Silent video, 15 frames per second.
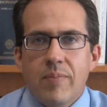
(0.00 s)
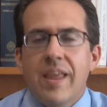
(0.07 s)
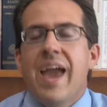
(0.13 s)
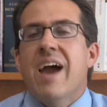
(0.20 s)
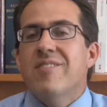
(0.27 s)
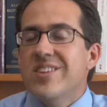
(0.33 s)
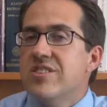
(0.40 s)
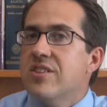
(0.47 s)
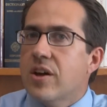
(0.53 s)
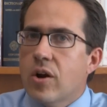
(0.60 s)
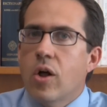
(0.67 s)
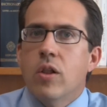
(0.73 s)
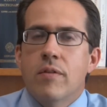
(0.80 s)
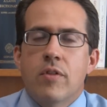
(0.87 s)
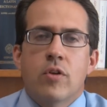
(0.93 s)
Having said
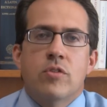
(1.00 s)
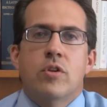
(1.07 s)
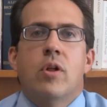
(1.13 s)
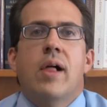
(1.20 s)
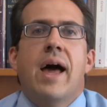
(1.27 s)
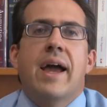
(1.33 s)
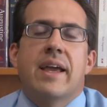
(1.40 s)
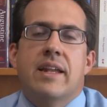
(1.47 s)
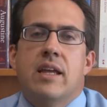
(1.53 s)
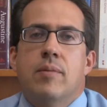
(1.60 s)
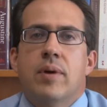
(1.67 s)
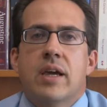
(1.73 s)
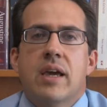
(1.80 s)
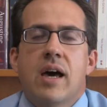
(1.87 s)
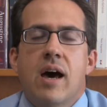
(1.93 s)
all of those little
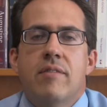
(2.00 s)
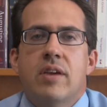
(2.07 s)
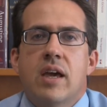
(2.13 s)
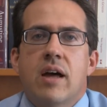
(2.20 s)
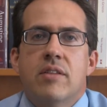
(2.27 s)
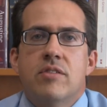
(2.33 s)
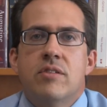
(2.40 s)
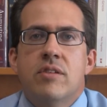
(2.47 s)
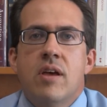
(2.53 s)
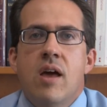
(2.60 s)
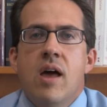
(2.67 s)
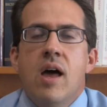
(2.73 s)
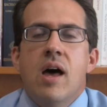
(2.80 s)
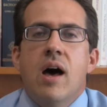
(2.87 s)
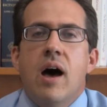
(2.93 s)
academic caveats,
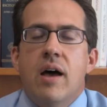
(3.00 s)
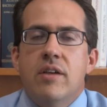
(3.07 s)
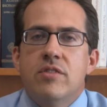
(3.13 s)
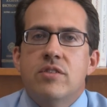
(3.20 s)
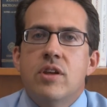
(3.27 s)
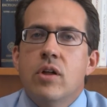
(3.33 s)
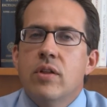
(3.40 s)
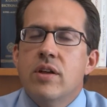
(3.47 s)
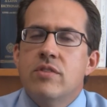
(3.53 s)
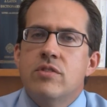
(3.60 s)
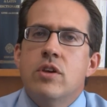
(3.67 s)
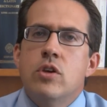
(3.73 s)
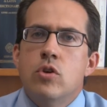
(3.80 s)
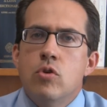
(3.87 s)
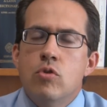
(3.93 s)
it still is
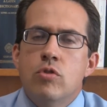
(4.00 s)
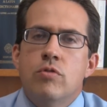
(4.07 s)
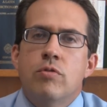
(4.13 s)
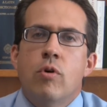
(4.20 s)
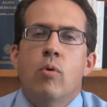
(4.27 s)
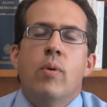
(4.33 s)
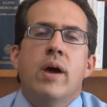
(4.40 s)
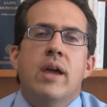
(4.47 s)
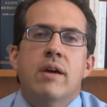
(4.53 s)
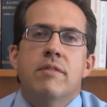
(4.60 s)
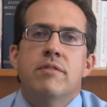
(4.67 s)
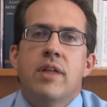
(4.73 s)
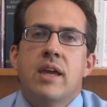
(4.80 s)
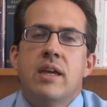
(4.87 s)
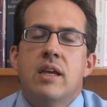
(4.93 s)
a useful way of
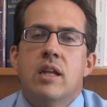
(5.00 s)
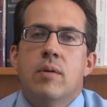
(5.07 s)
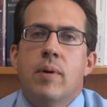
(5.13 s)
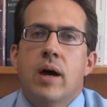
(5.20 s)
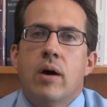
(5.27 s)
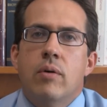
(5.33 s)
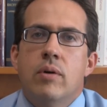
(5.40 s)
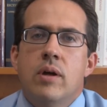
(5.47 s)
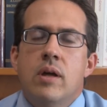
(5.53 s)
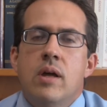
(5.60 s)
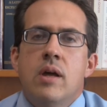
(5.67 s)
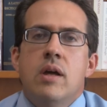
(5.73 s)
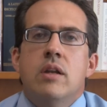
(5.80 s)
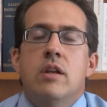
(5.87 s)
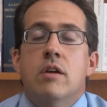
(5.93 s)
thinking about
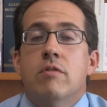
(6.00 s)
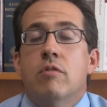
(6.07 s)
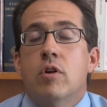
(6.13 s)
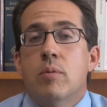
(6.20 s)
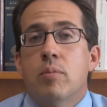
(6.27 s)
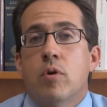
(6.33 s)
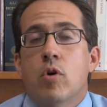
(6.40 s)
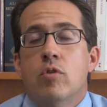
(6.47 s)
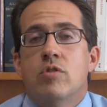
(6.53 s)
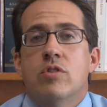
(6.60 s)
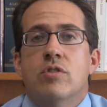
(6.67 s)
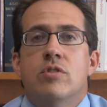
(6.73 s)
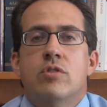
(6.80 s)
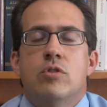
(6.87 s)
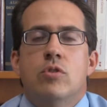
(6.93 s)
different
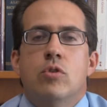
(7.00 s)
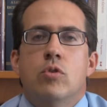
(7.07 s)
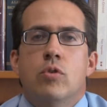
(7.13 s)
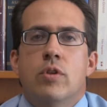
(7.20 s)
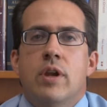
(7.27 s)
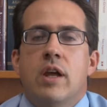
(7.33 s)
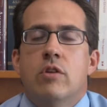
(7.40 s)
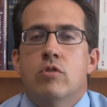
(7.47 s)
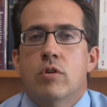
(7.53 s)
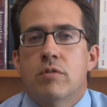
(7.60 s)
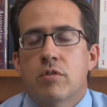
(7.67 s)
approaches to the nature